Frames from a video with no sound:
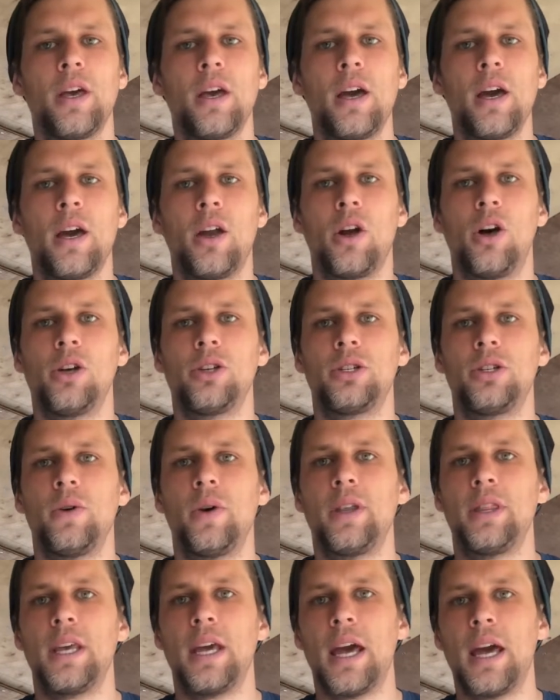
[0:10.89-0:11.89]
and also
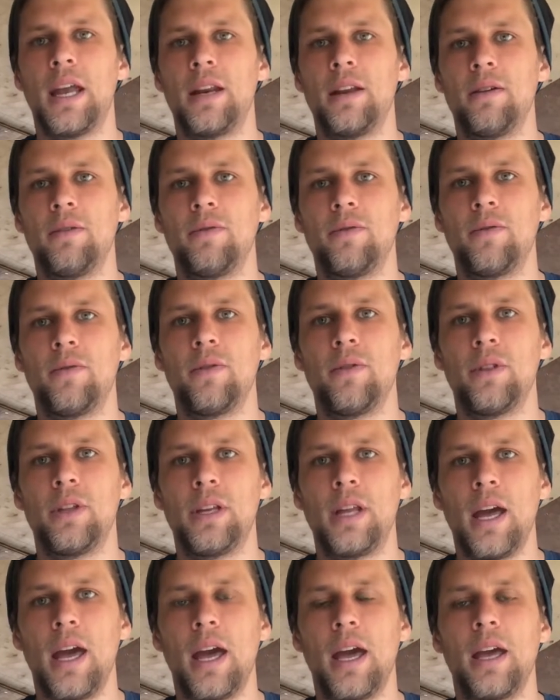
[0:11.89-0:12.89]
at the end of the
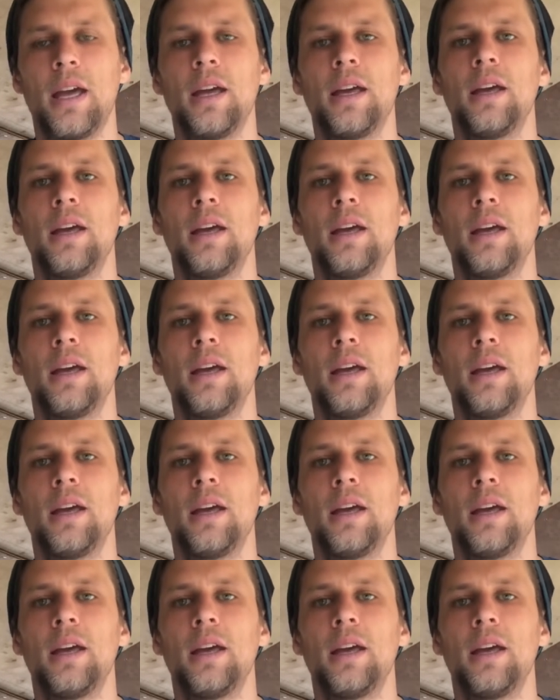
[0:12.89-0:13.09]
day.